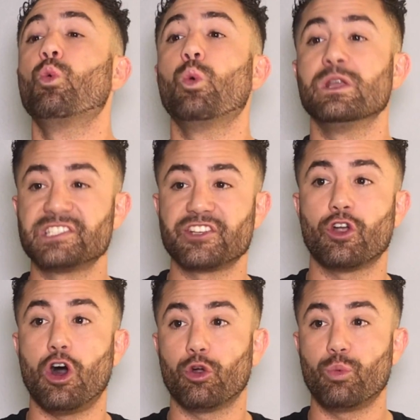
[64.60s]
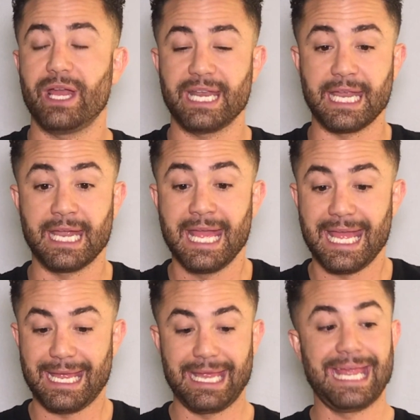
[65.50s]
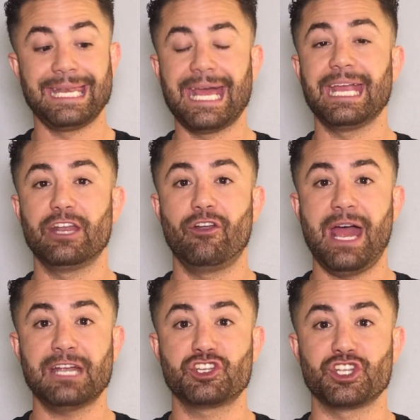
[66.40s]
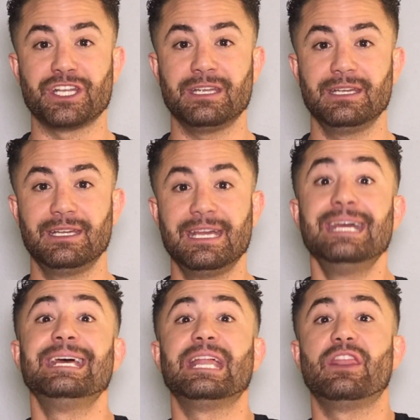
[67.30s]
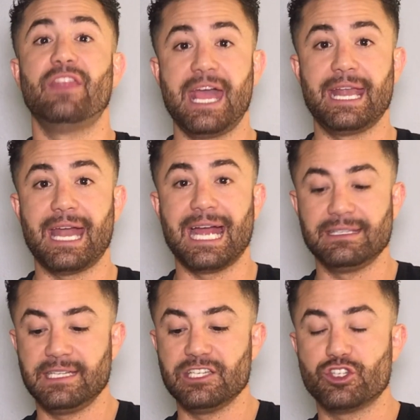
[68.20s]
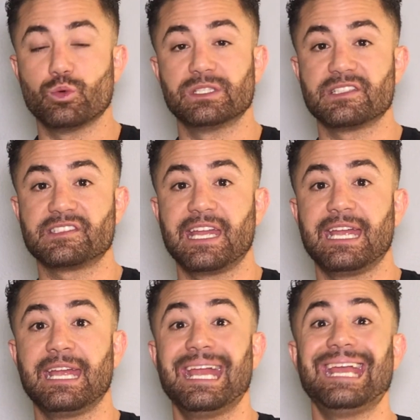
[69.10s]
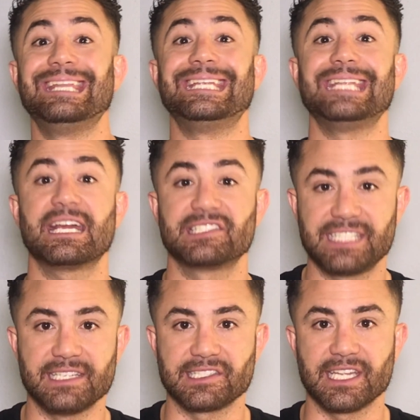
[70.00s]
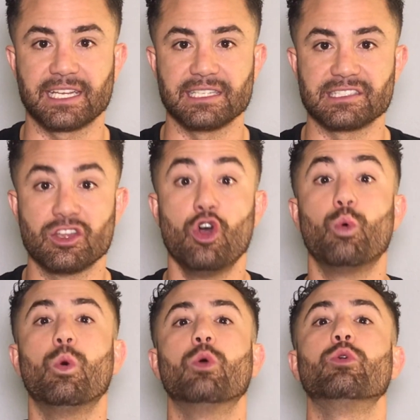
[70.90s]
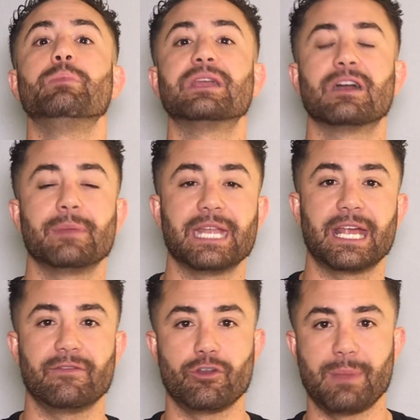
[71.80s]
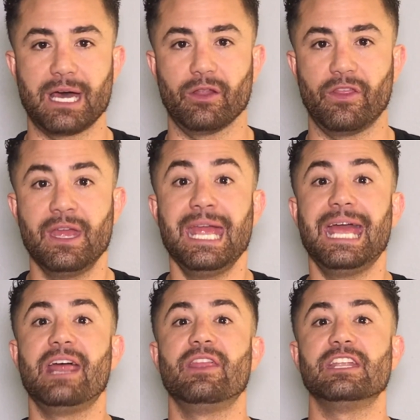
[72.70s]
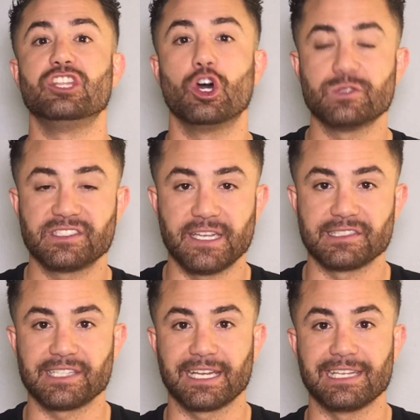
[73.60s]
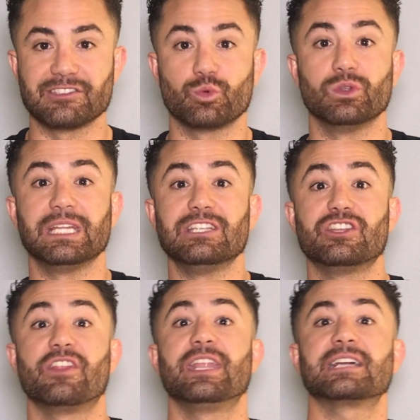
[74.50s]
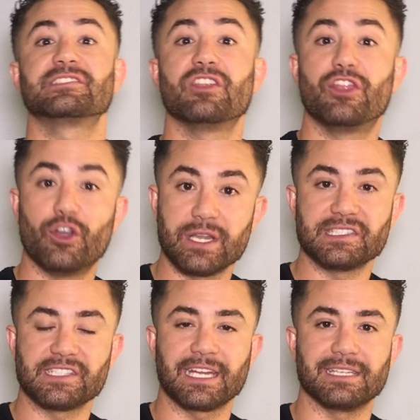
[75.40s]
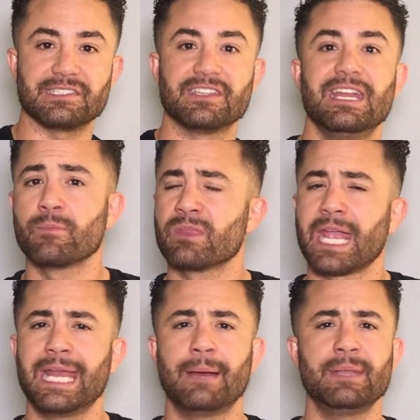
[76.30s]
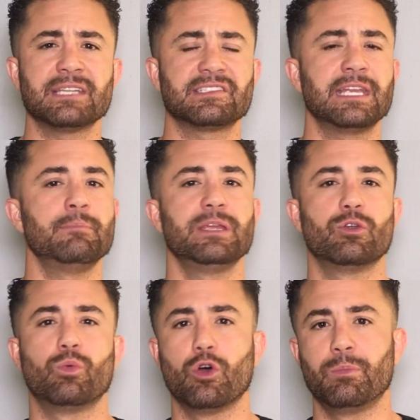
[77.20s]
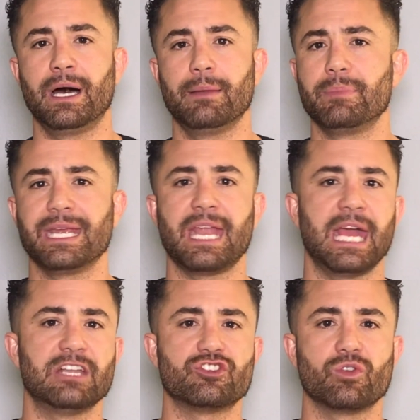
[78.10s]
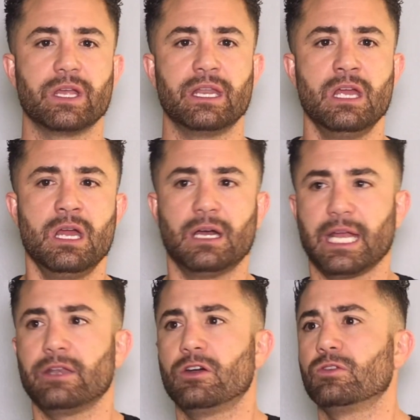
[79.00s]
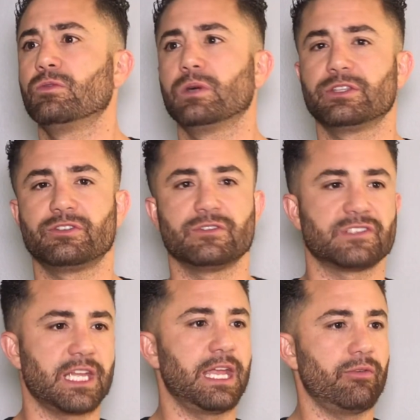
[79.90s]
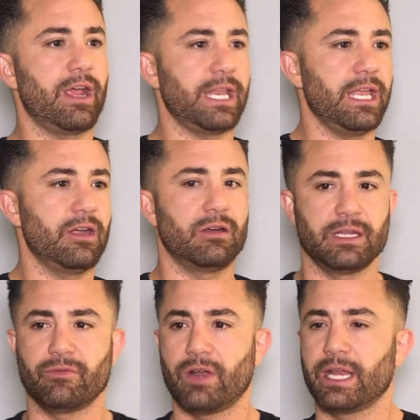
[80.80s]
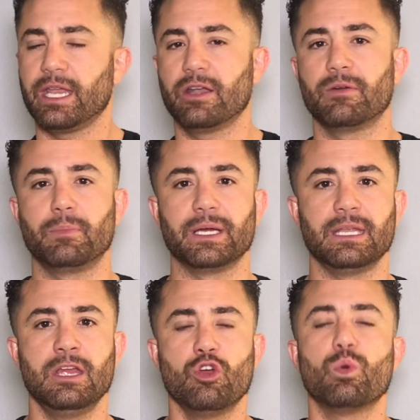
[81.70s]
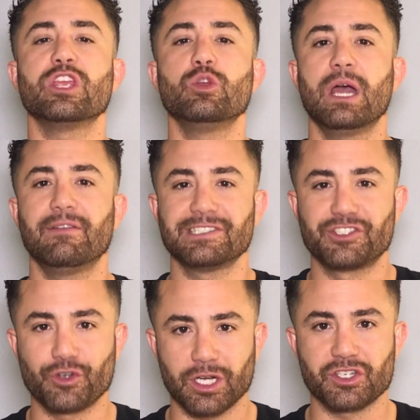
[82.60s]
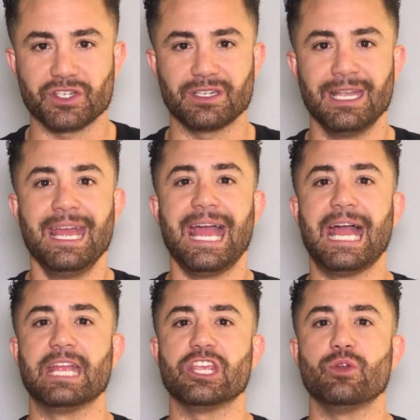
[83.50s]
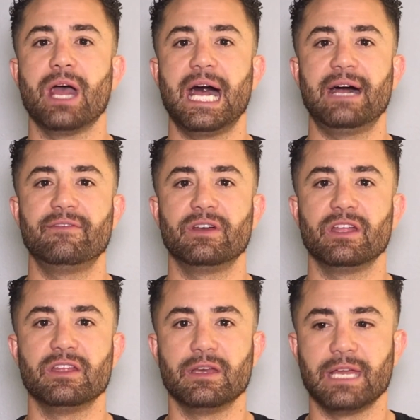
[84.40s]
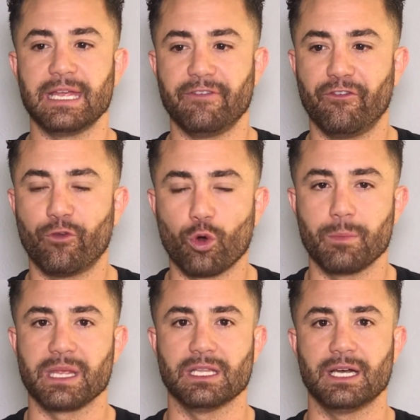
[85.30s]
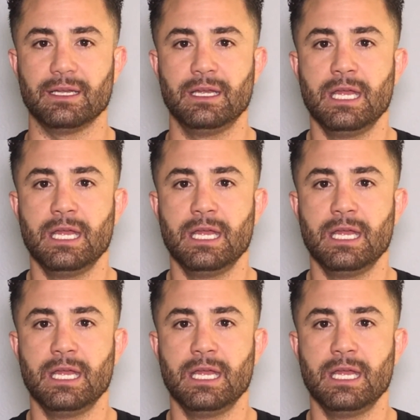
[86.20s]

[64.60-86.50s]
Once you're already in that interaction, then I teach you what to say in the next 10 seconds, what will be coming out of your mouth. And then those 10 seconds will lead to the next 30 seconds. And I'm not saying be a robot, be an android. I know what to say right here and right here, but when you have a structure and you have a formula,